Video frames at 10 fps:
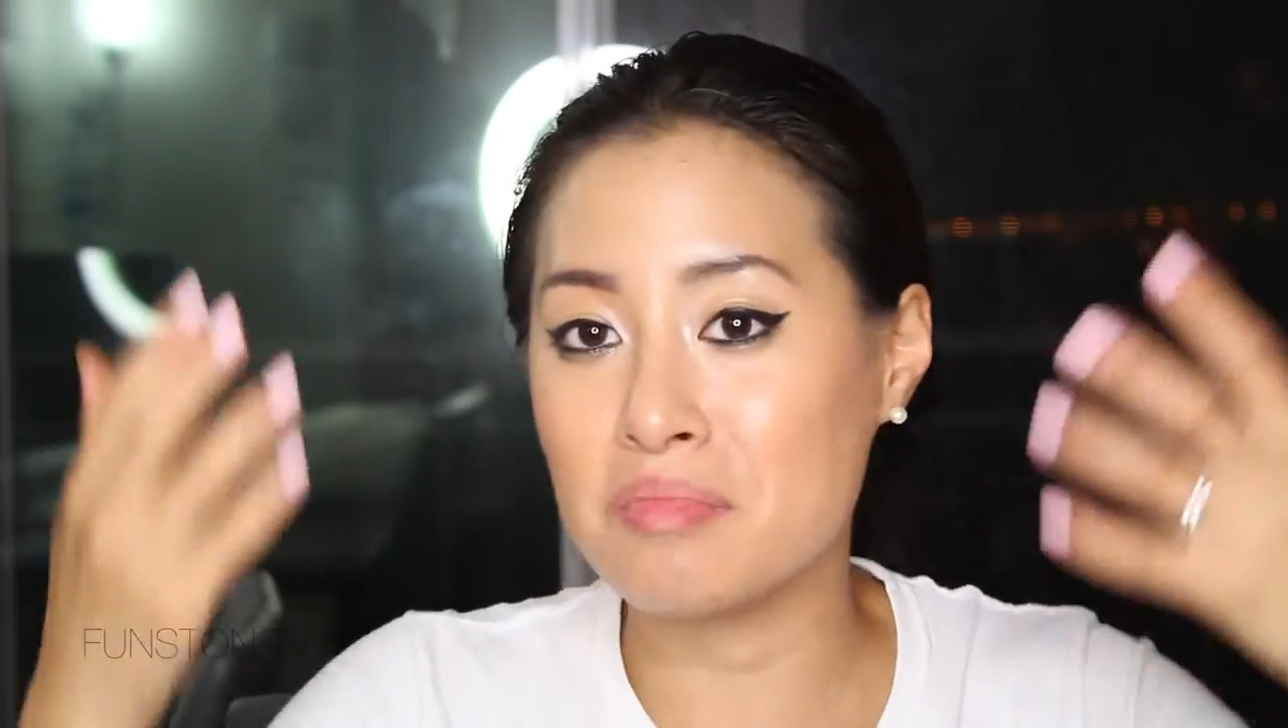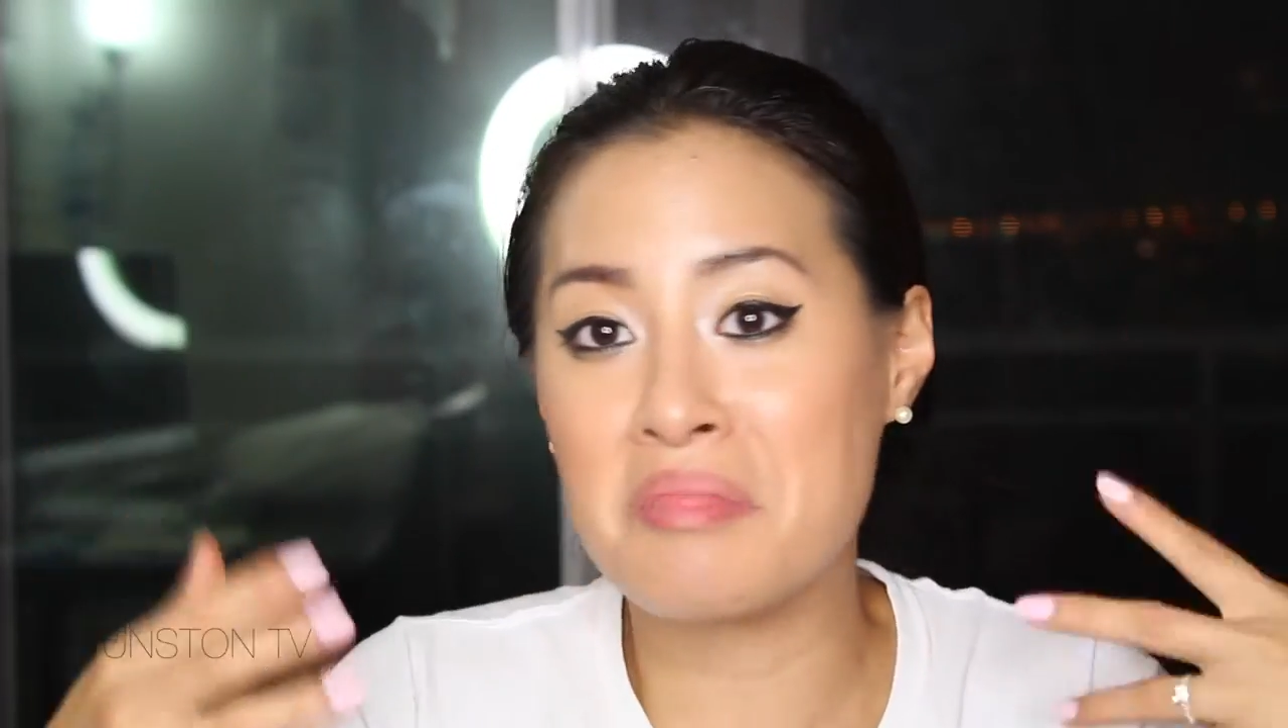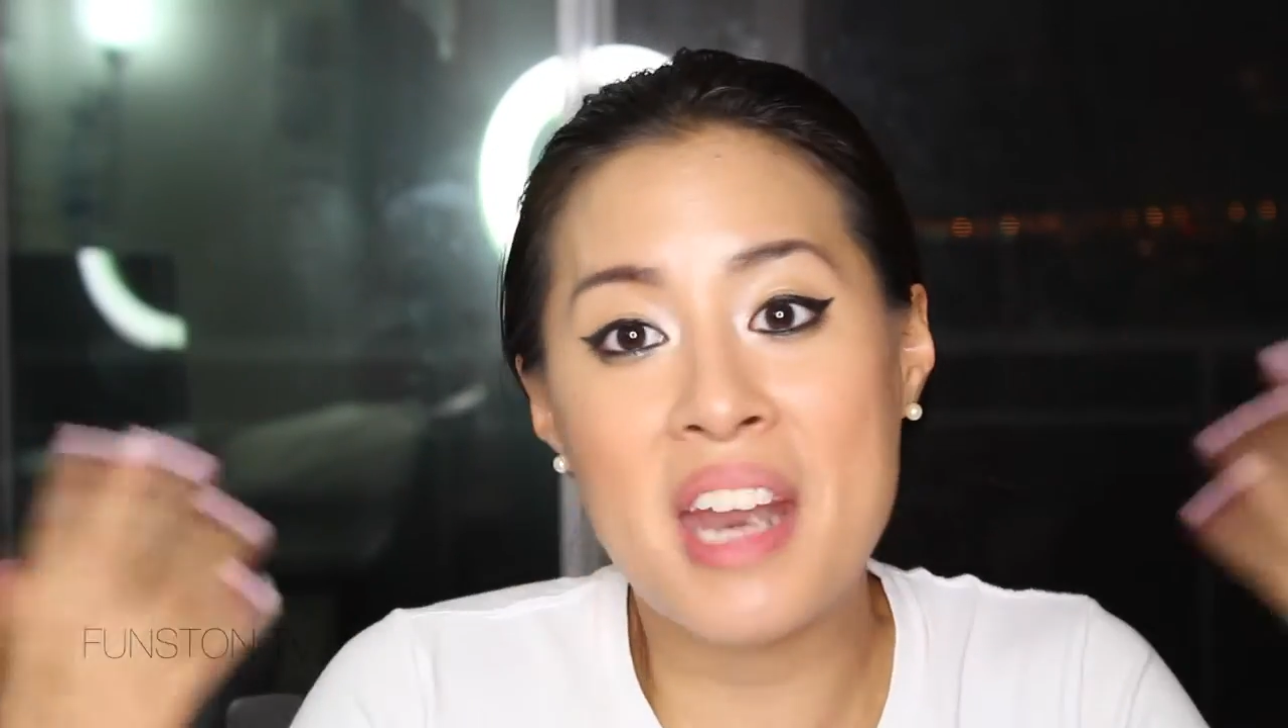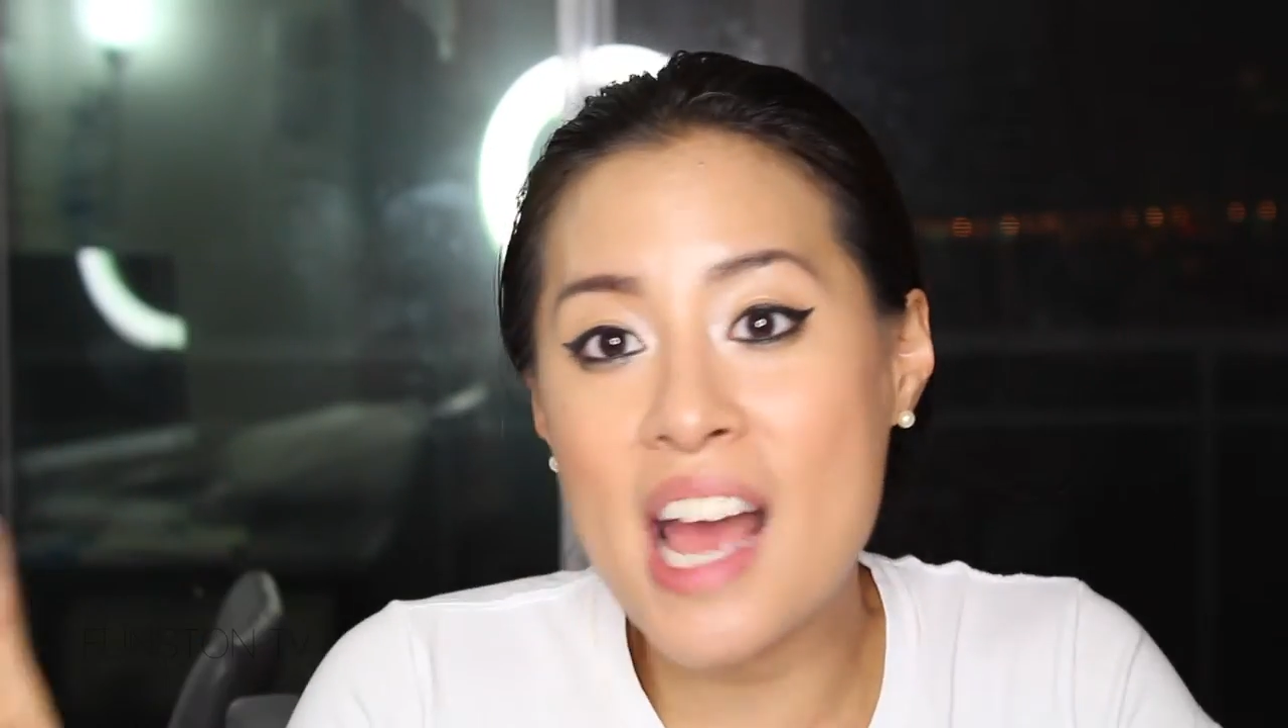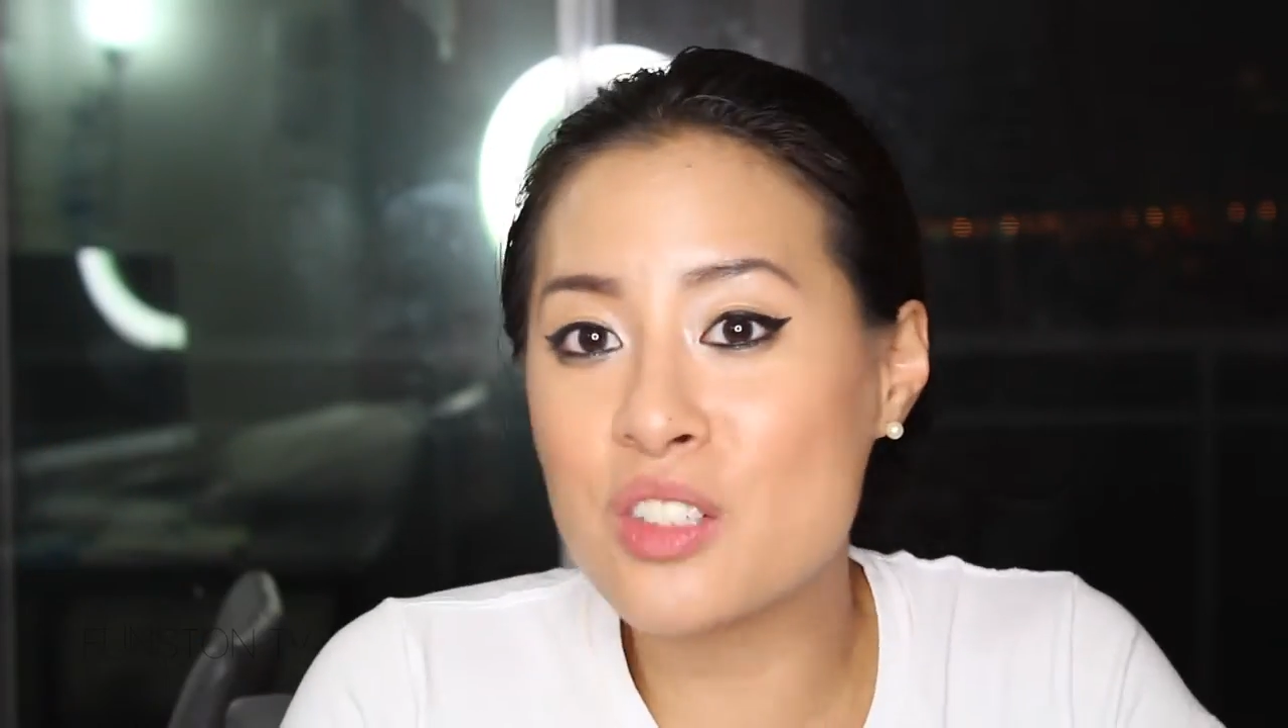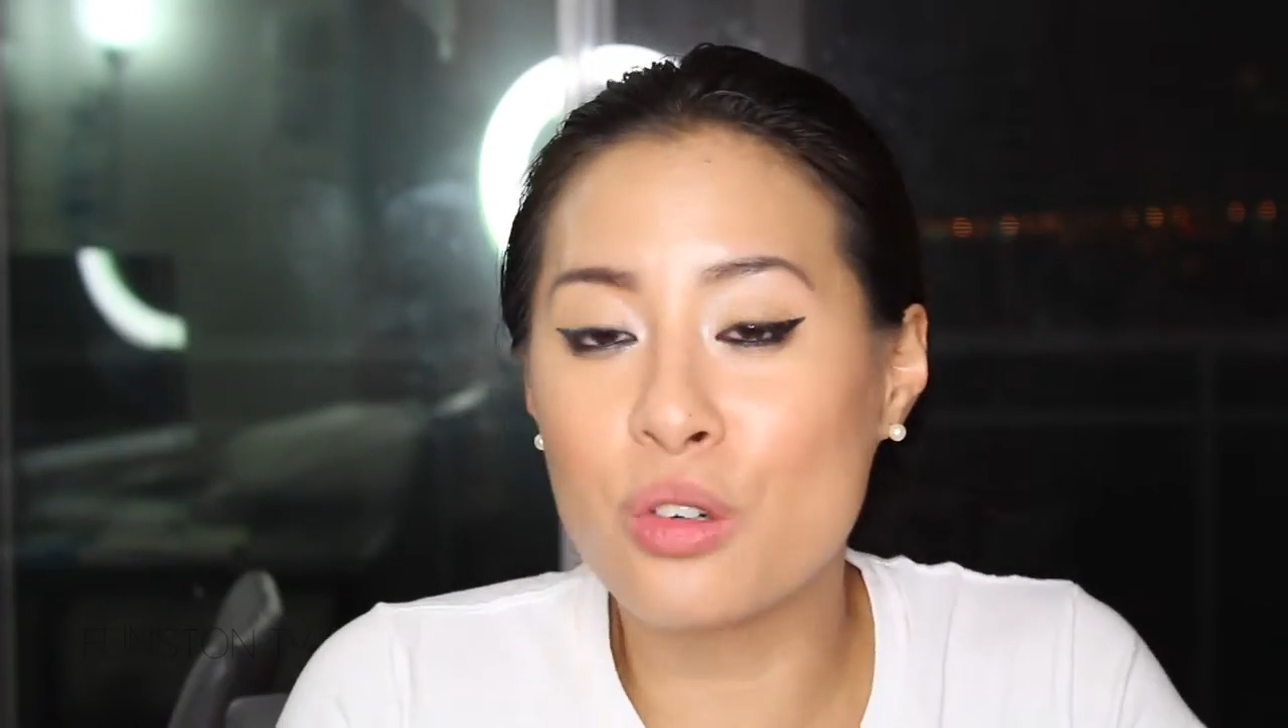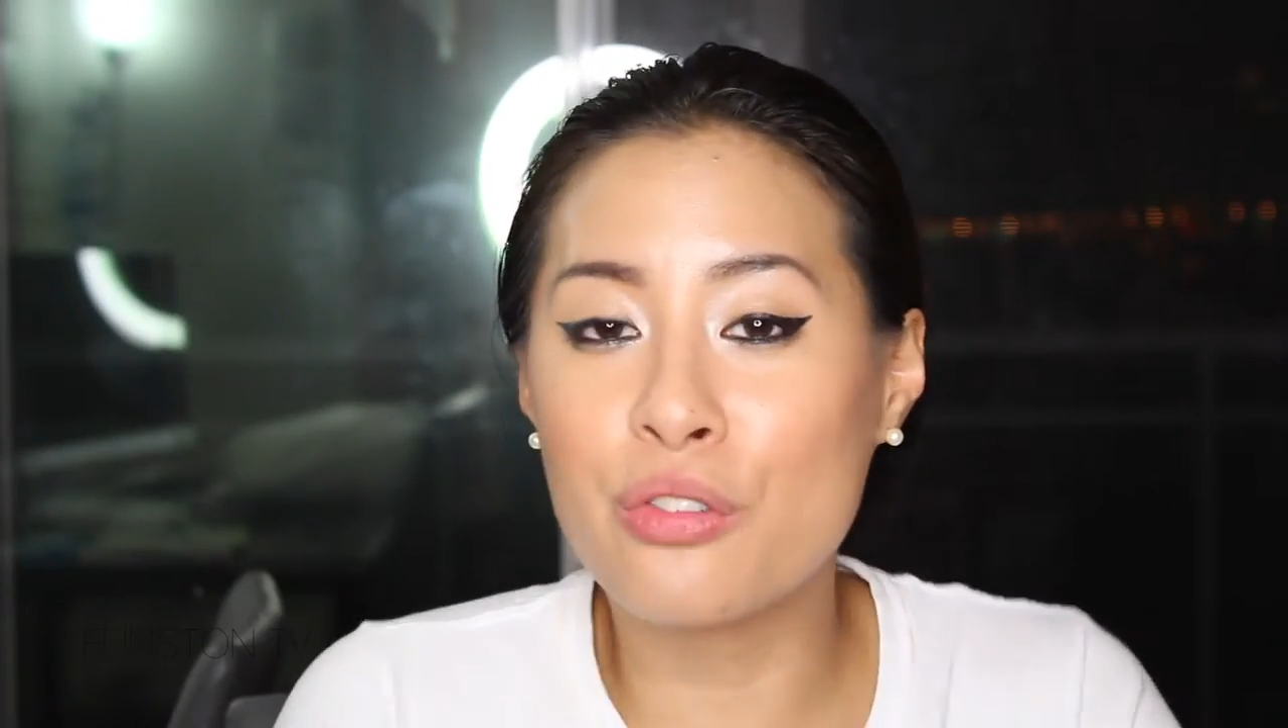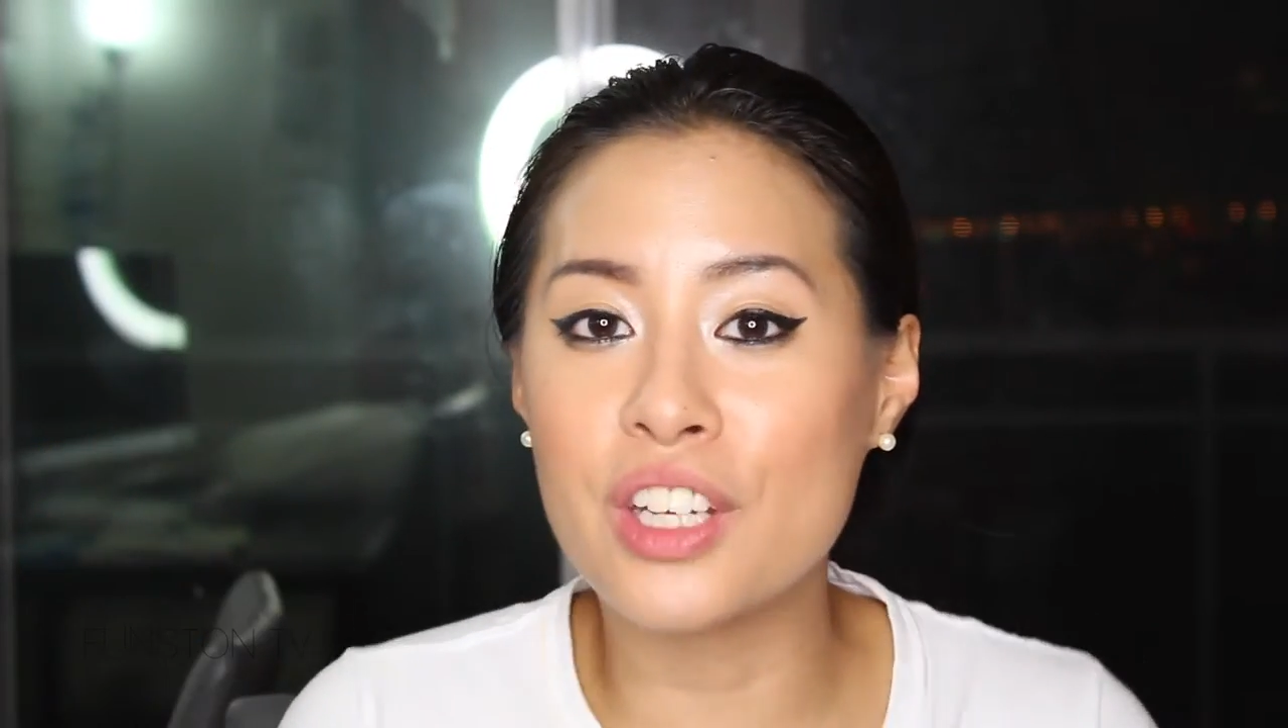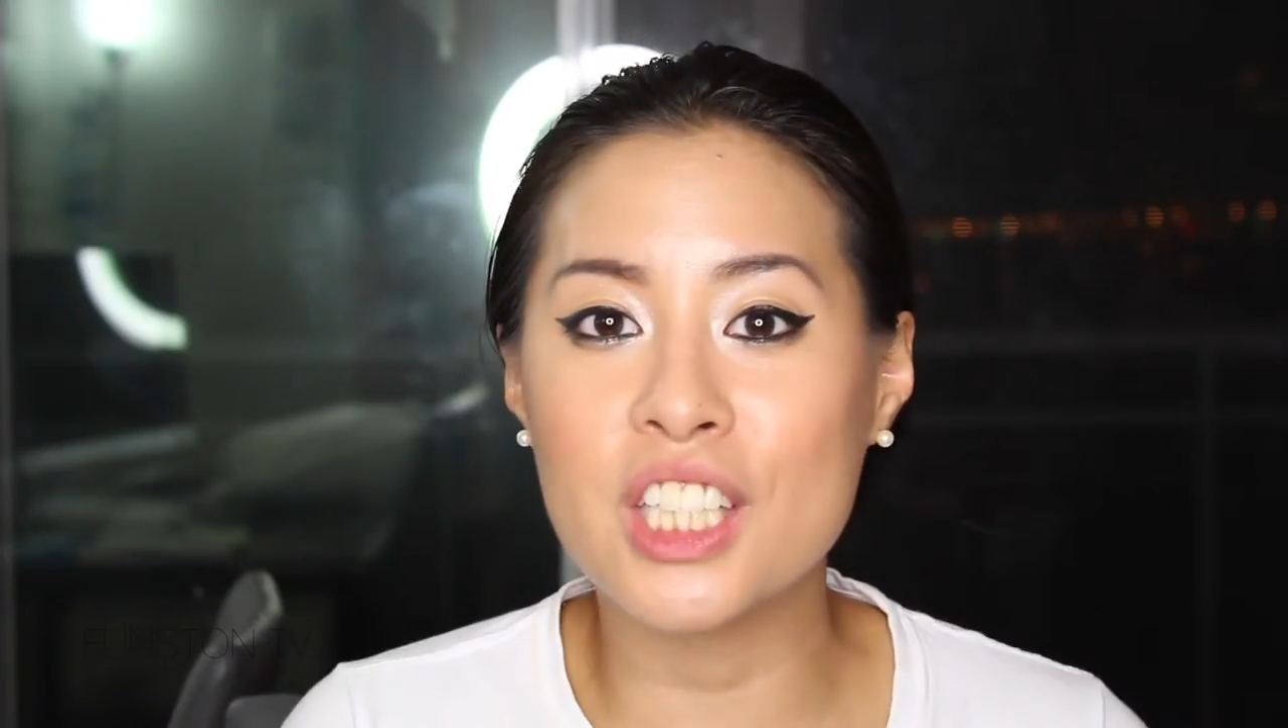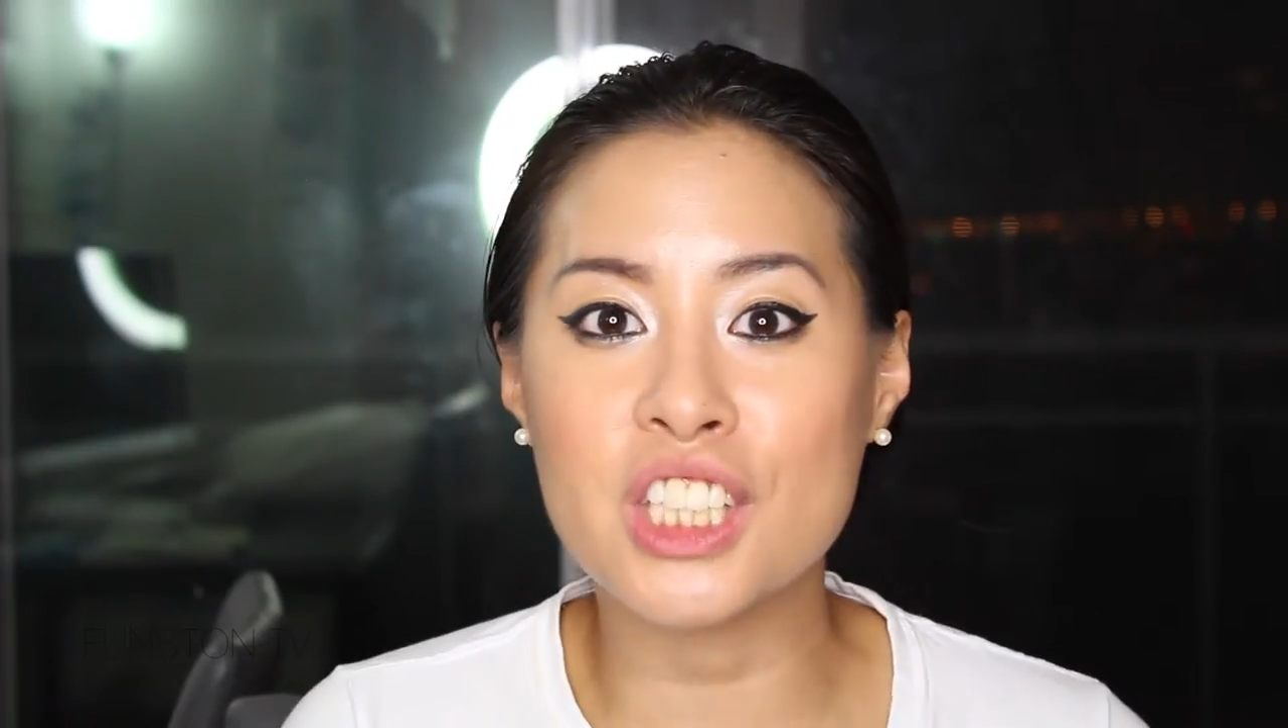natural
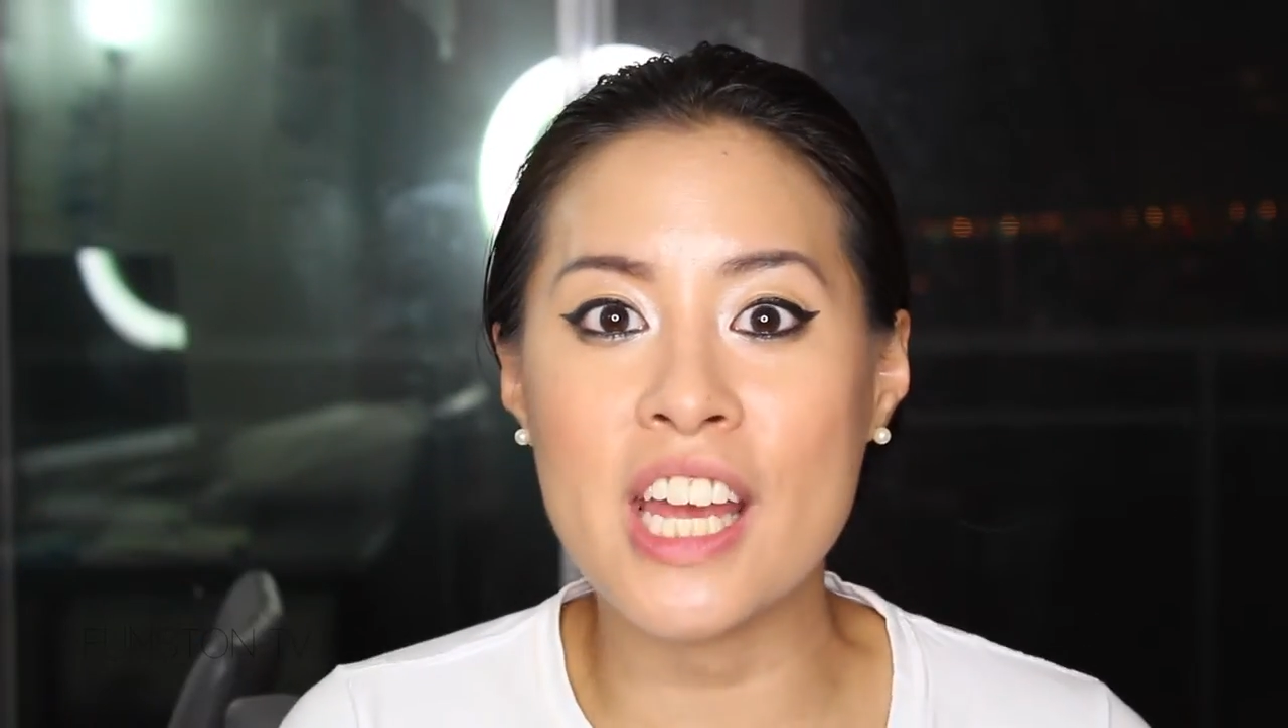finish,